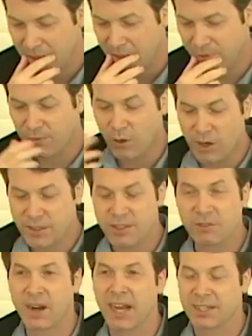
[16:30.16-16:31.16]
the forests
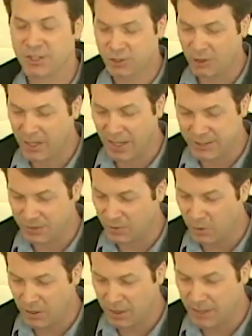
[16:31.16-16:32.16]
and rocky shorelines of
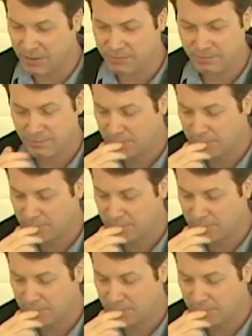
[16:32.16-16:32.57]
Oregon,